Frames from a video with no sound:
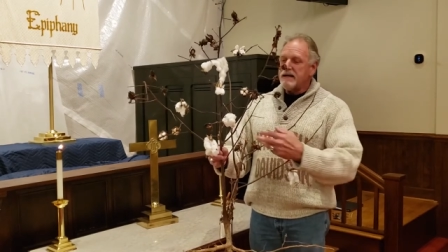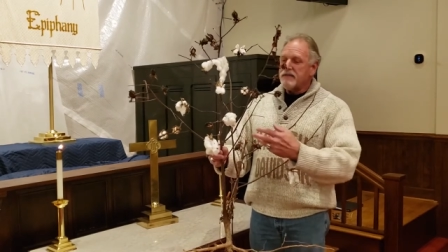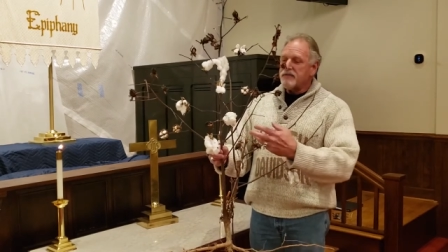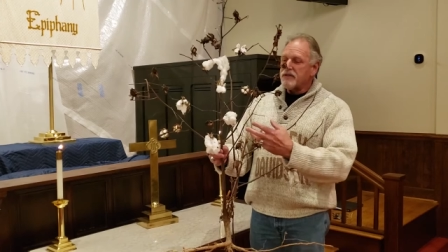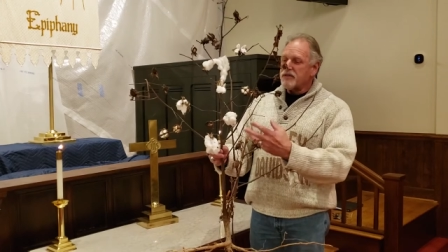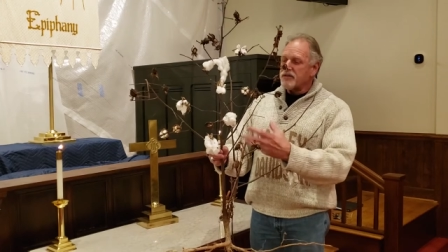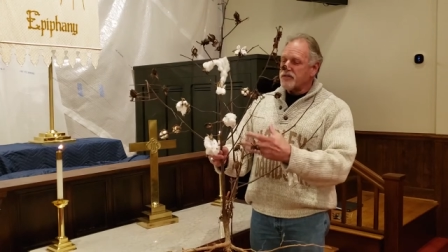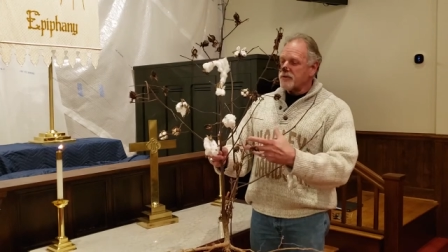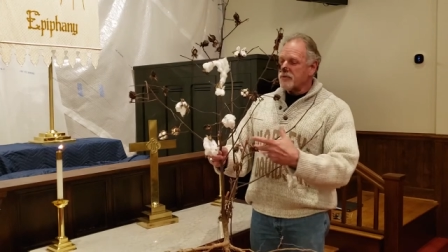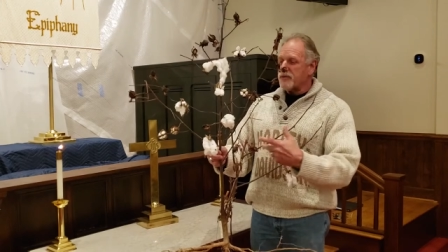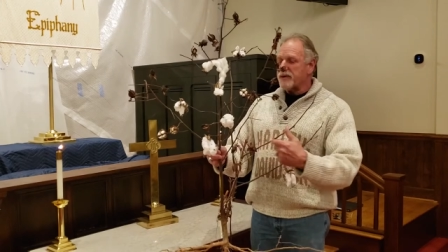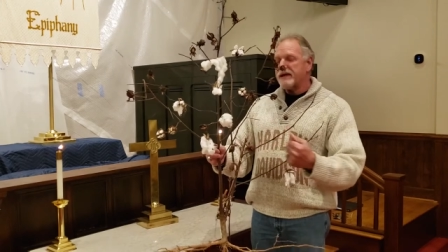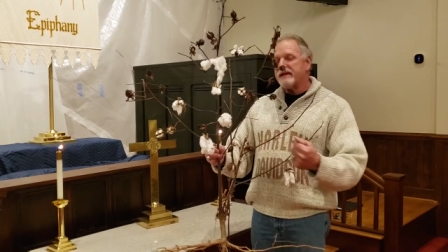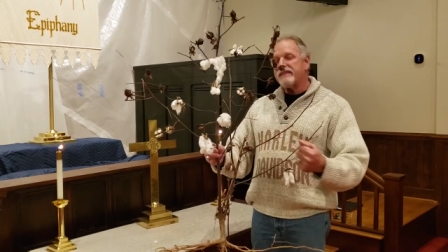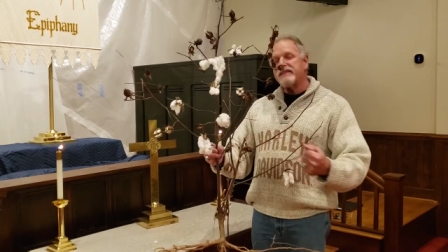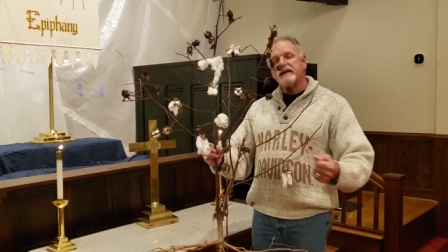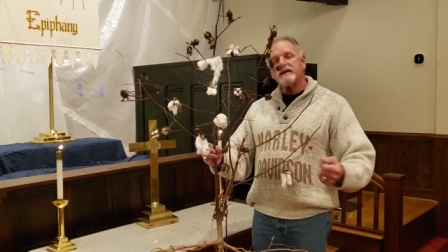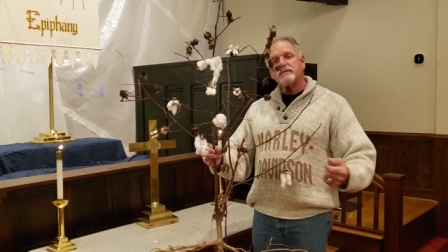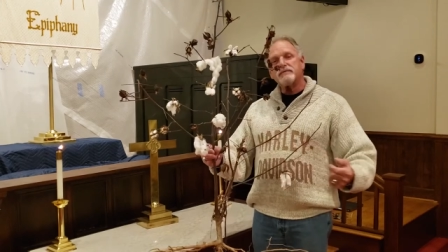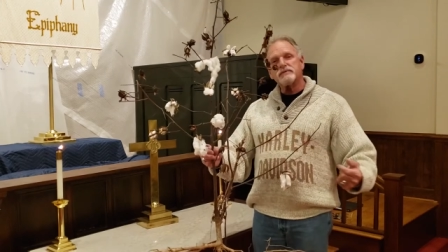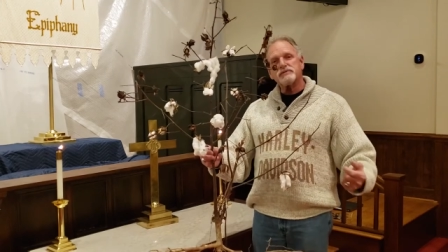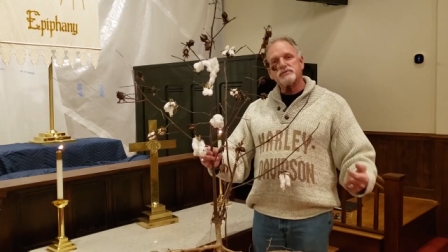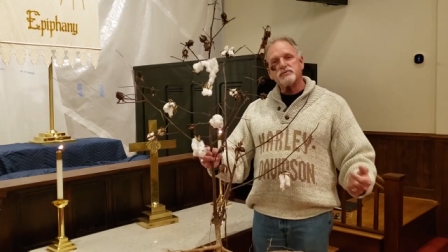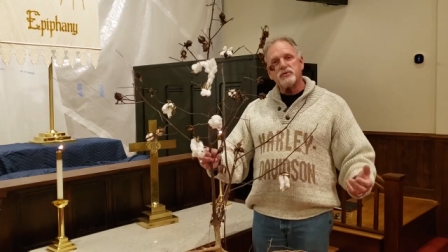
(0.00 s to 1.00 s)
the thread
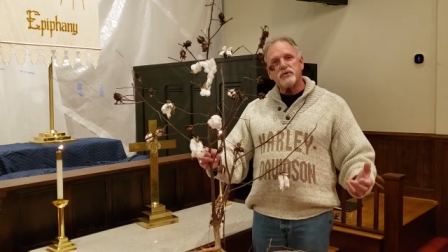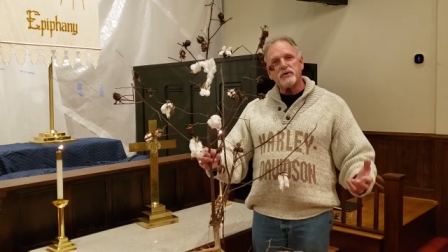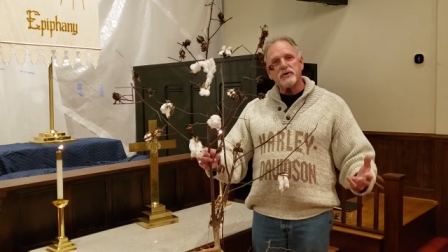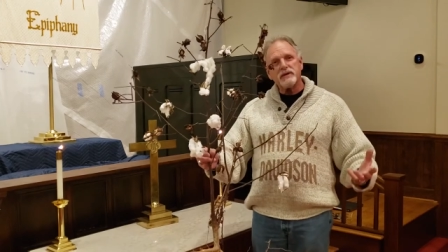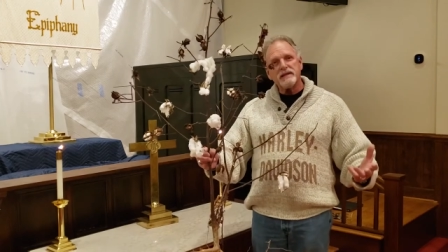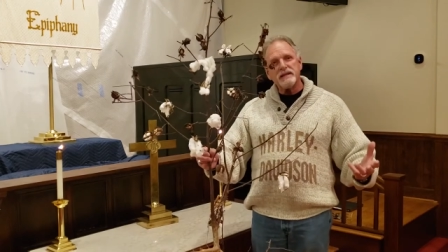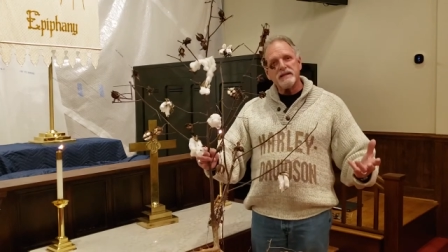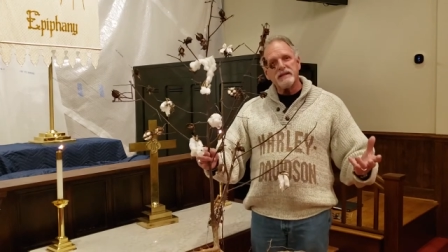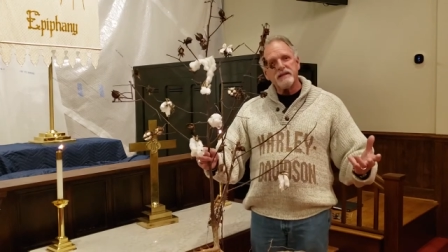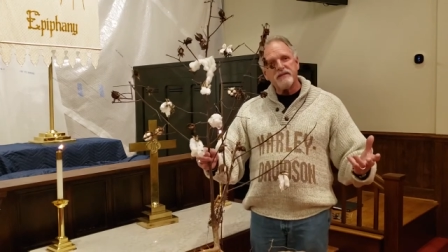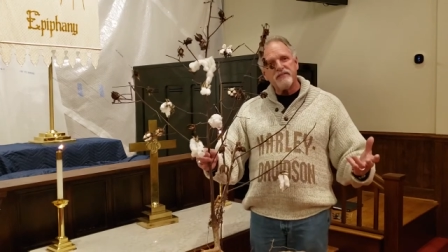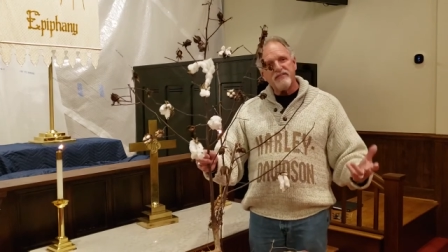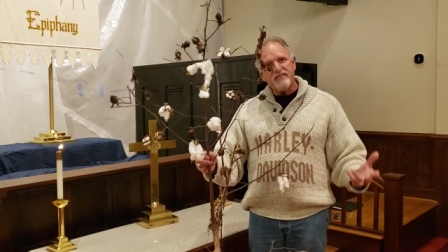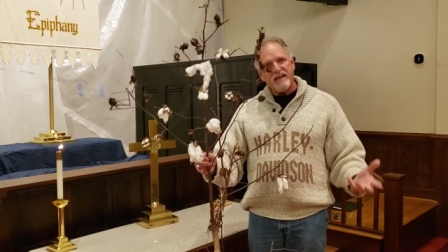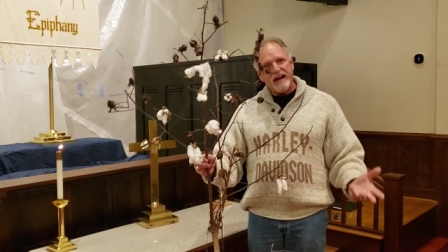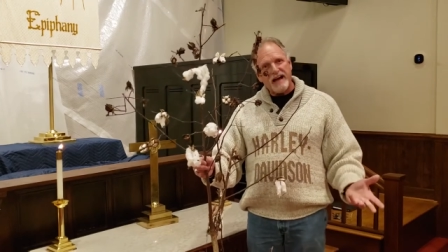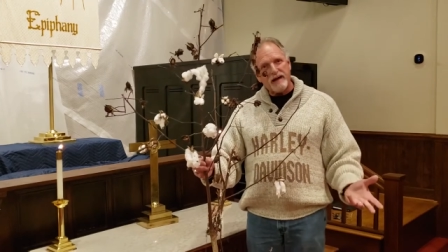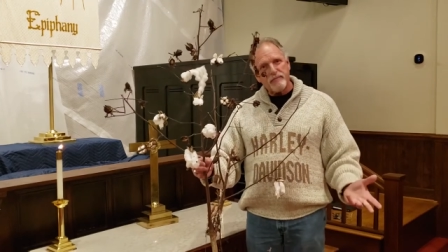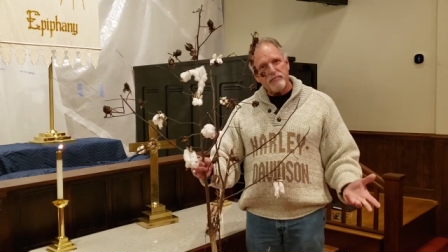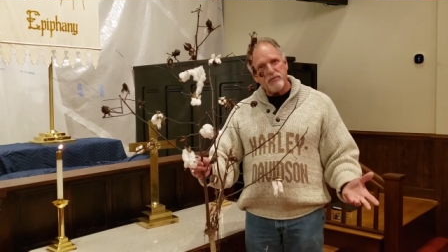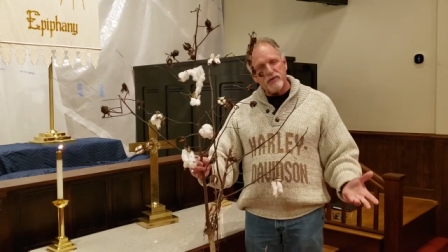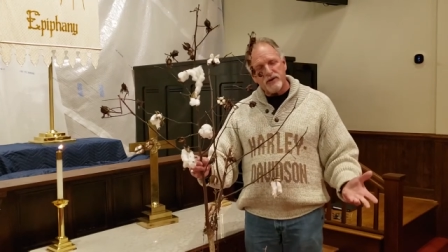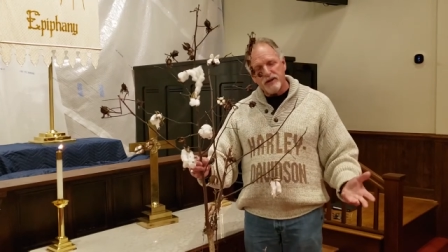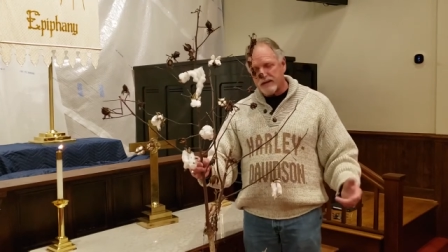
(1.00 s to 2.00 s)
that was worked into
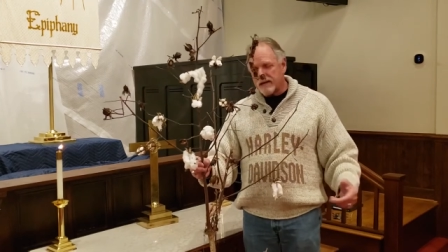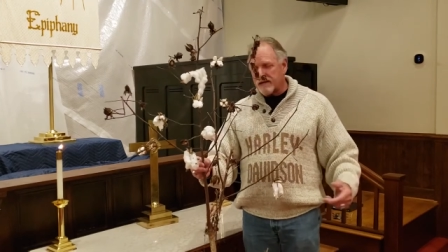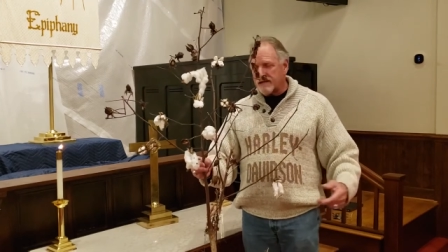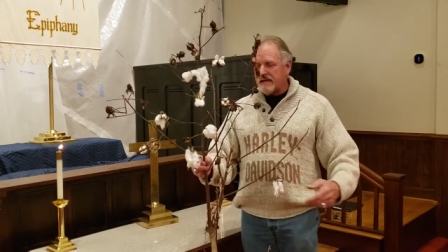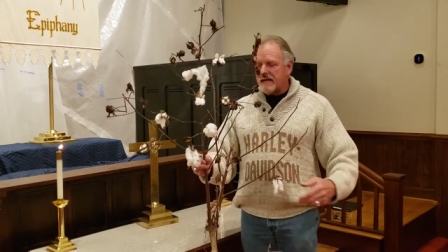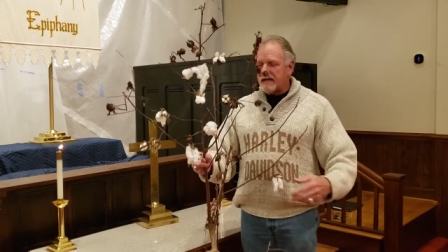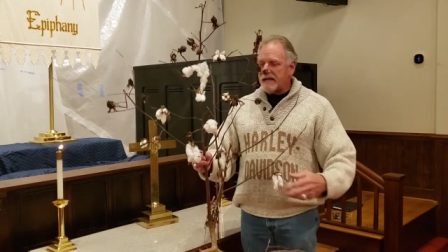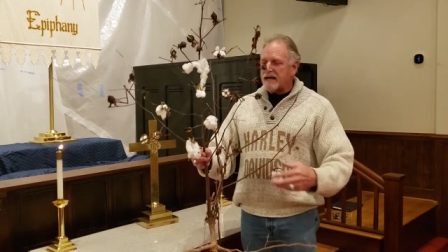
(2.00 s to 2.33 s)
fabric,